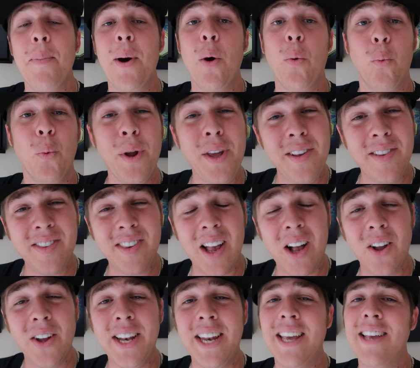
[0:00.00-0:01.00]
but
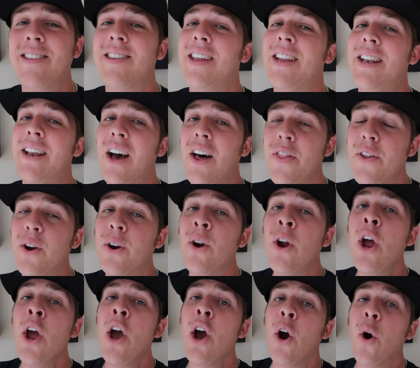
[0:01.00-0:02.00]
reselling is
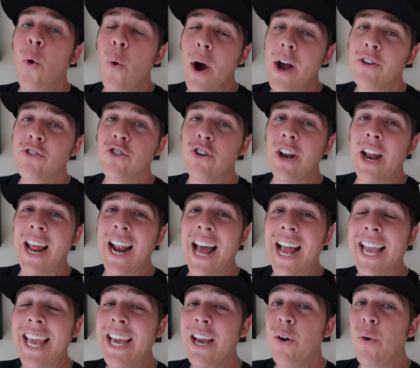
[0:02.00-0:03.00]
another question and
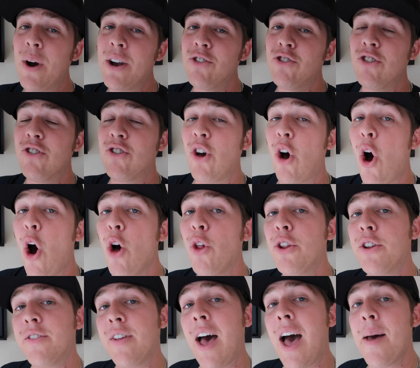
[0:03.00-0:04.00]
I get questions all
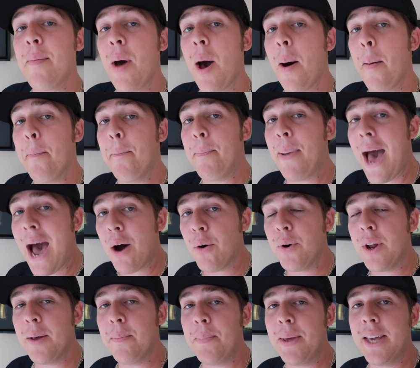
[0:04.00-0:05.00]
the time
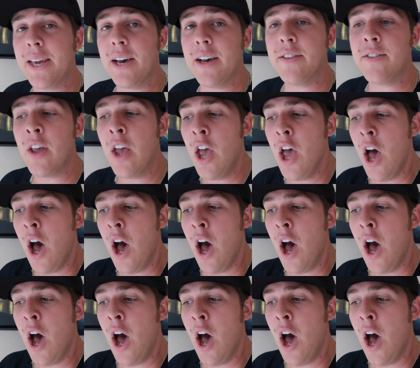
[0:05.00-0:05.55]
about it because